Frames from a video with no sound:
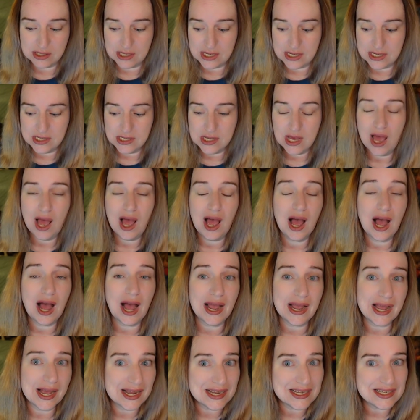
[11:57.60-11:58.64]
these.
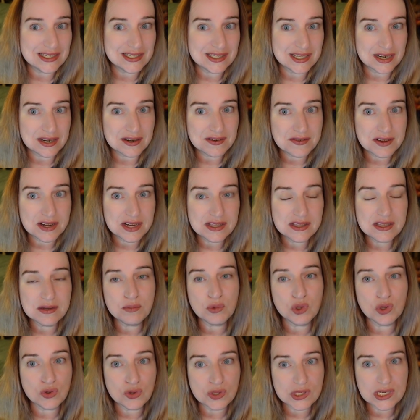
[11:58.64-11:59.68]
I identified
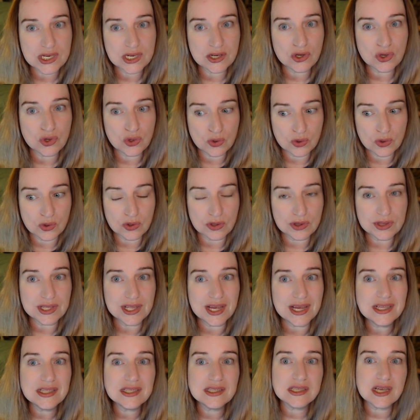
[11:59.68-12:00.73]
them using Google
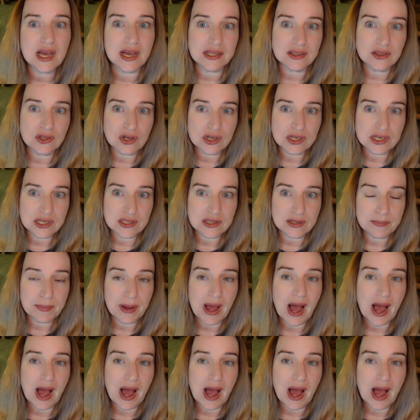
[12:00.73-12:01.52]
Lens. I looked at the